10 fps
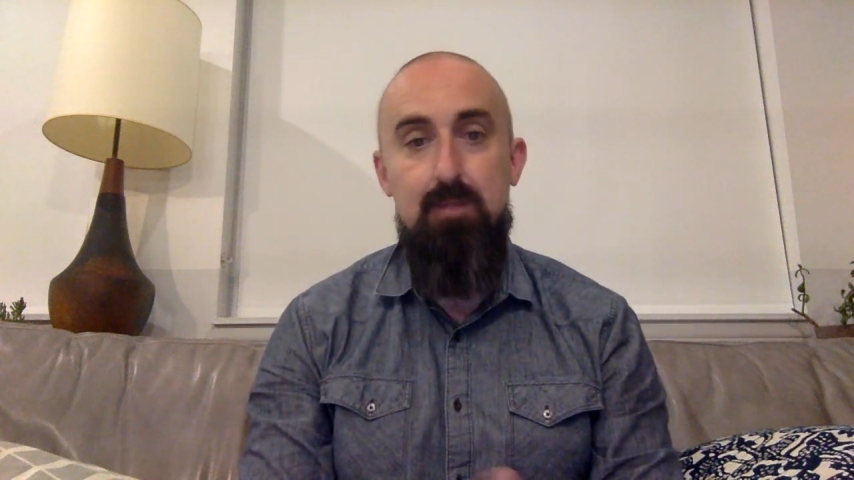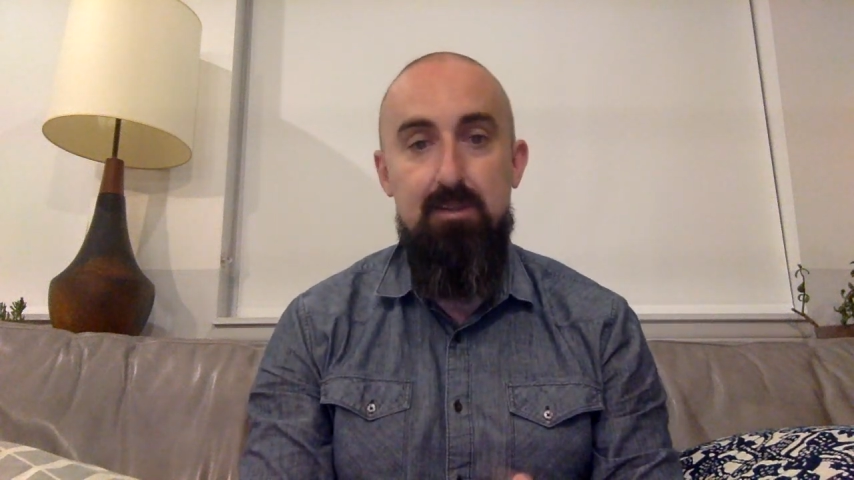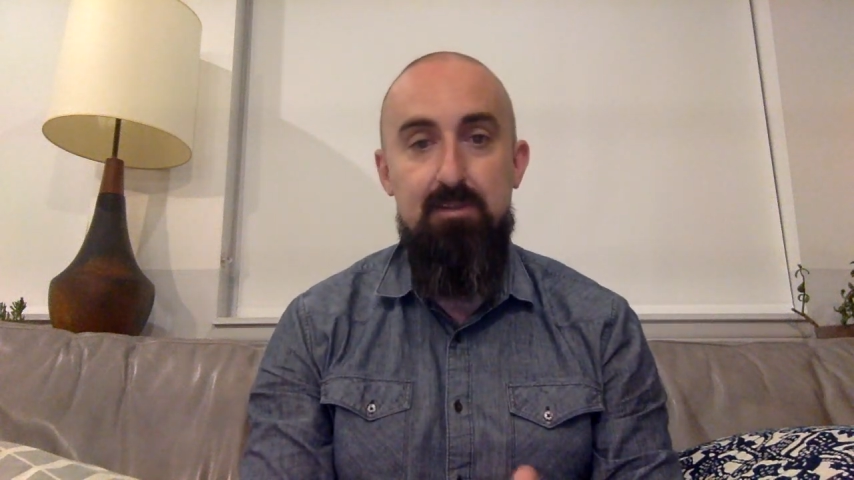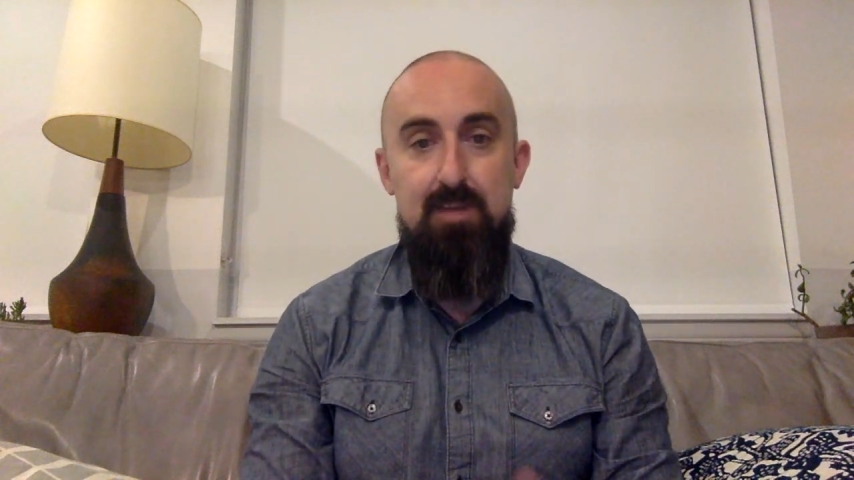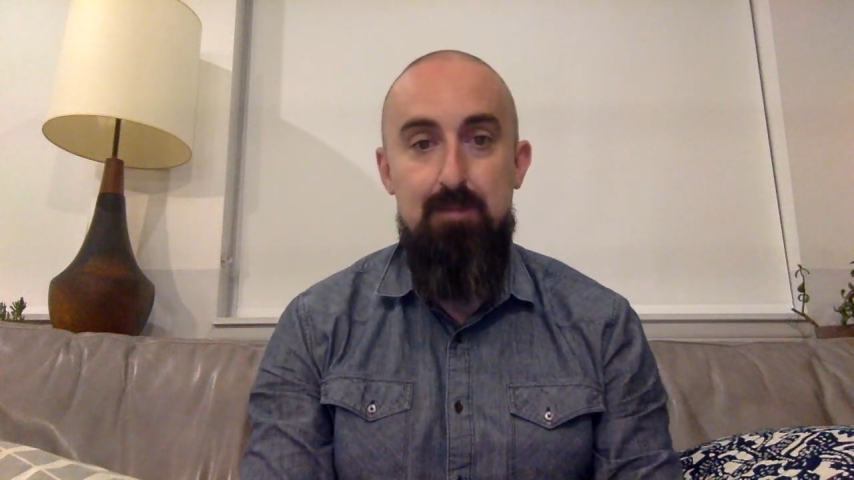
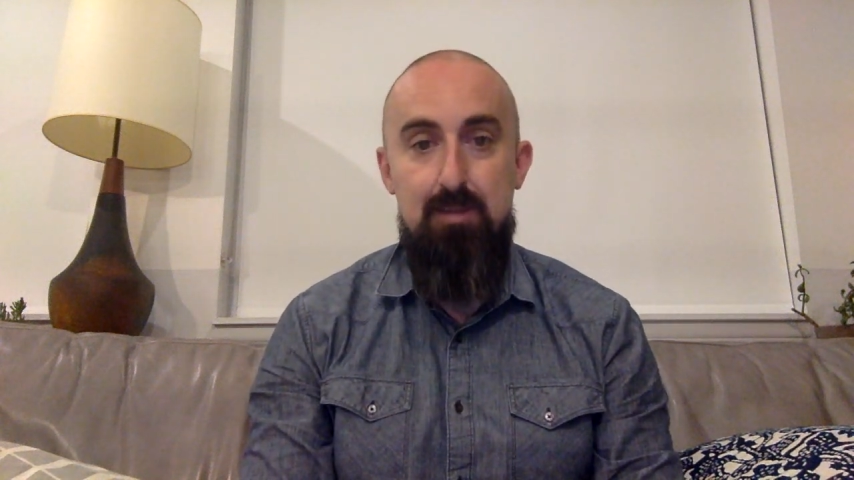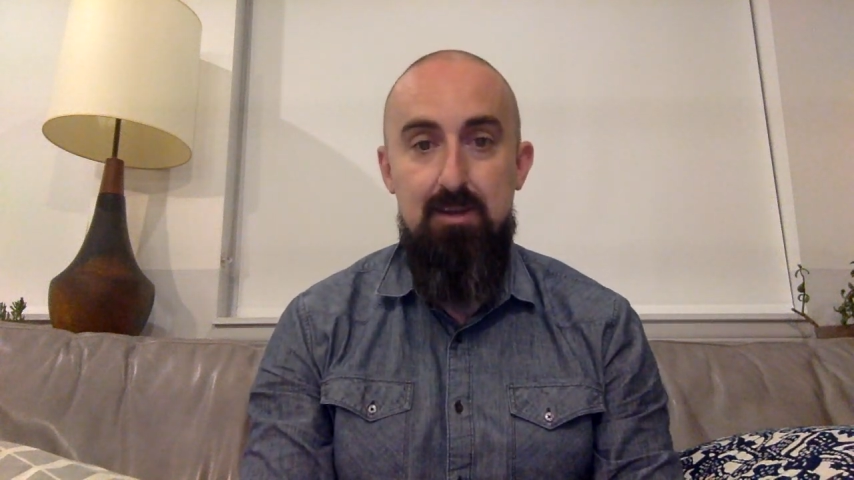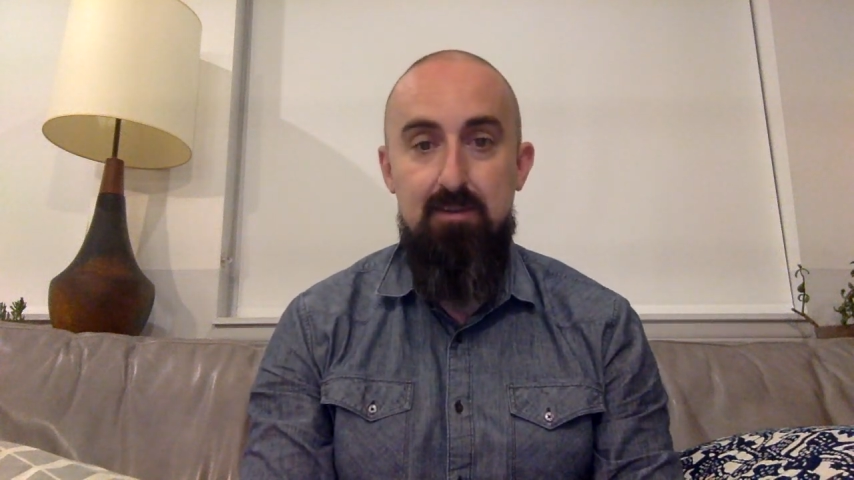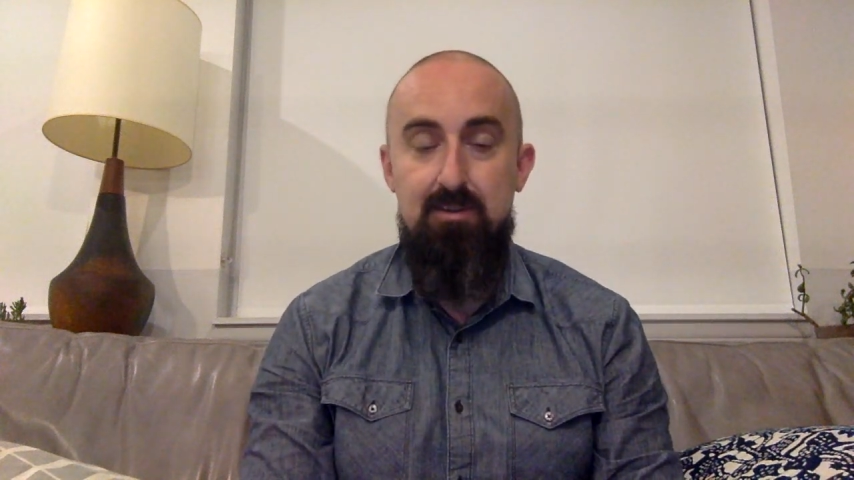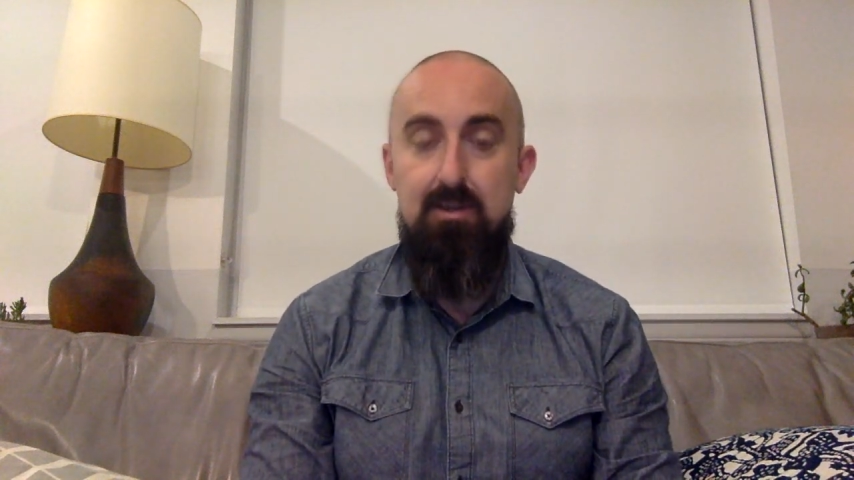because that
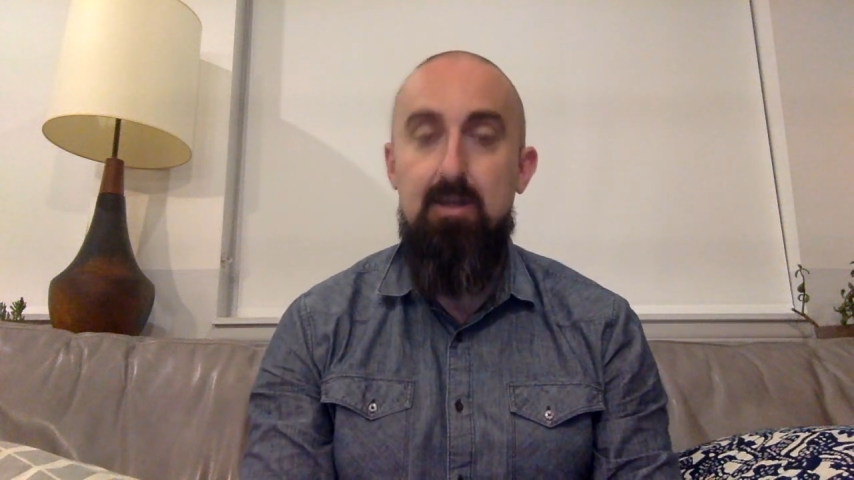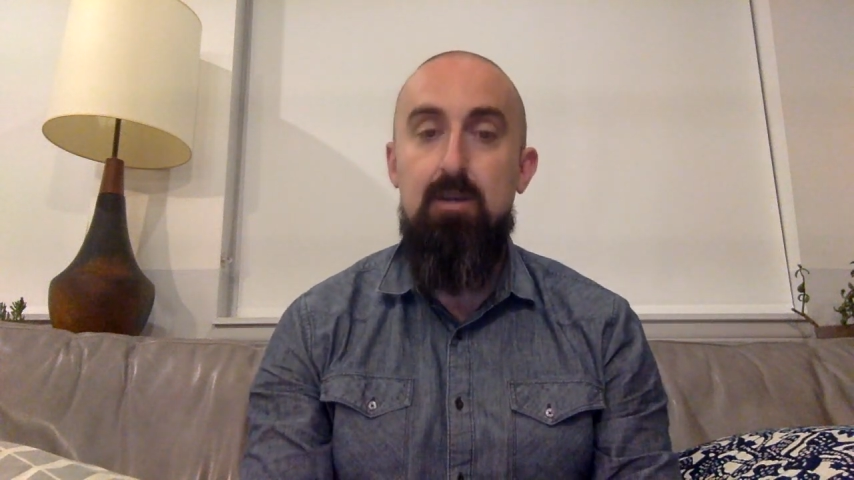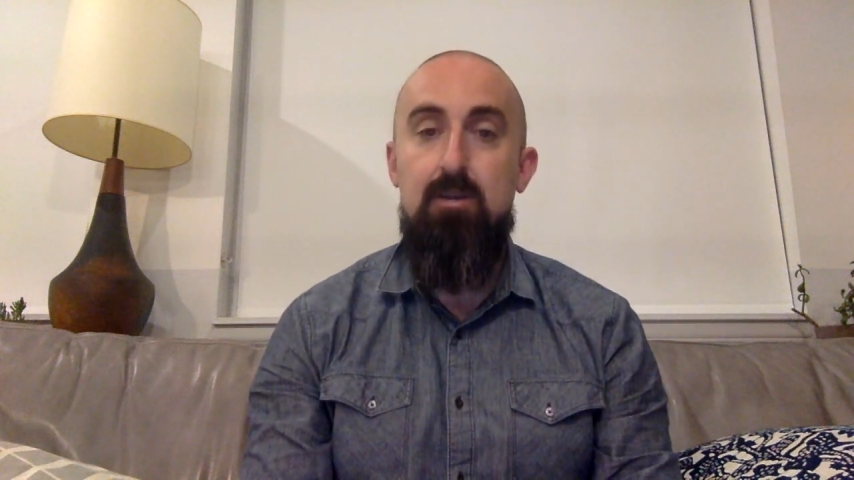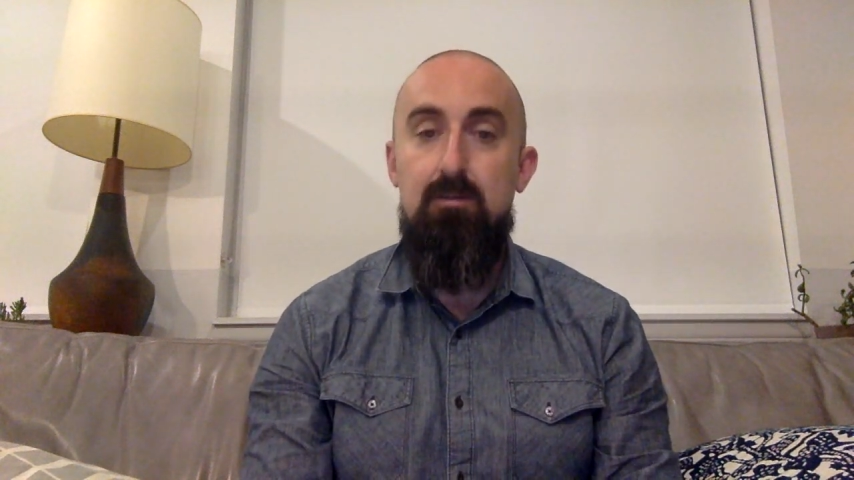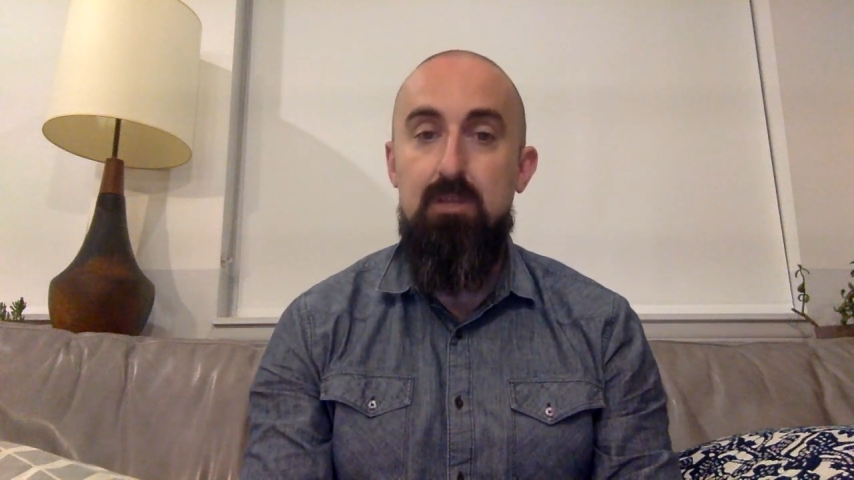means you've